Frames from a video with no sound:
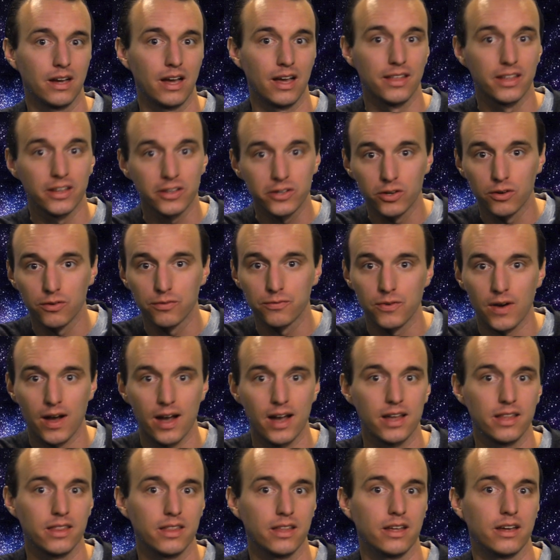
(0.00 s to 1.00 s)
I think you'll
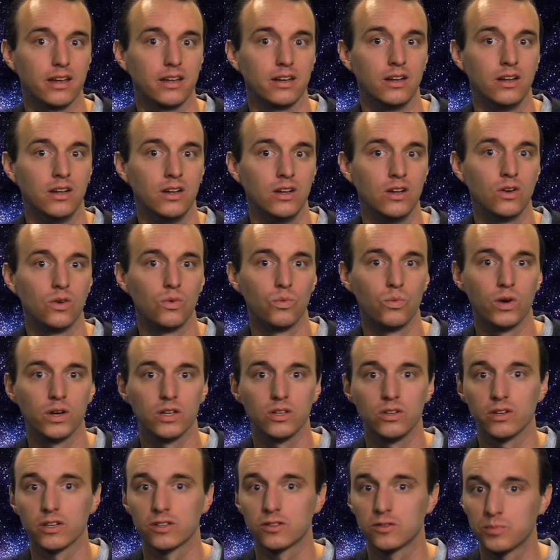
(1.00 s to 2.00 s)
find that
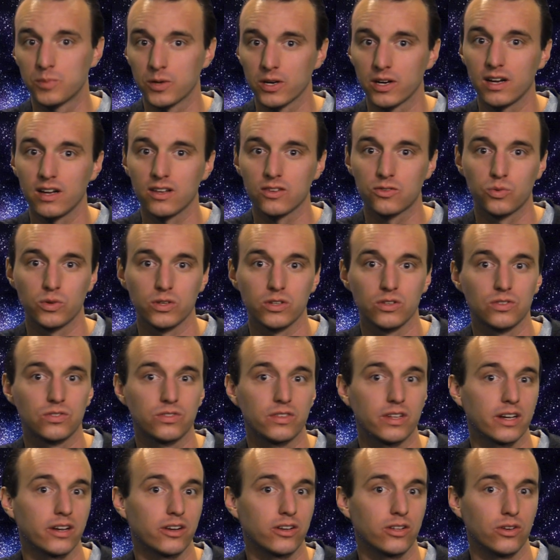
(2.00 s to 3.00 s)
what you experience when you
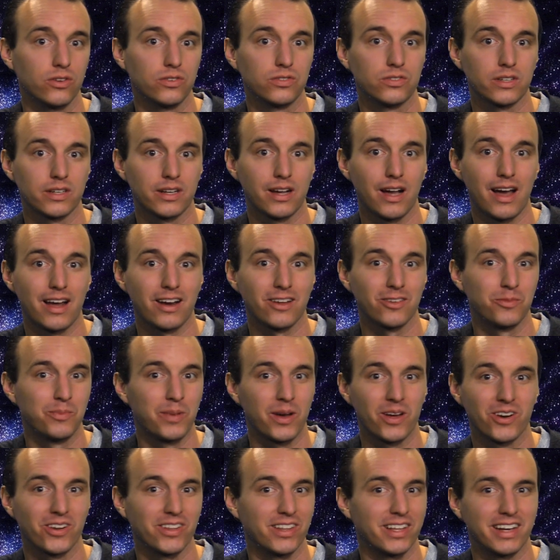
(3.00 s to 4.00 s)
stick close to God is
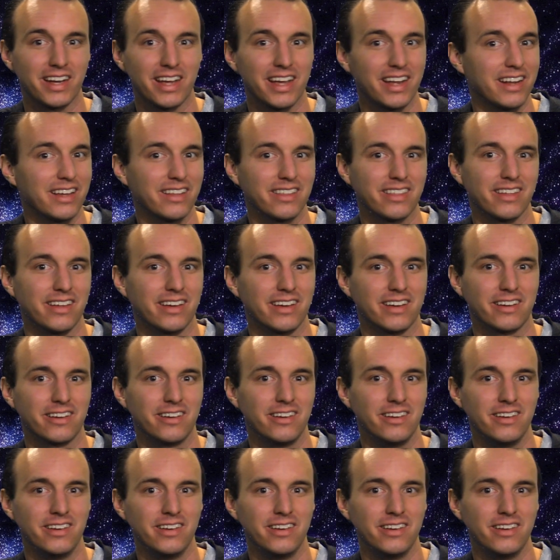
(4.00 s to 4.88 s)
better than anything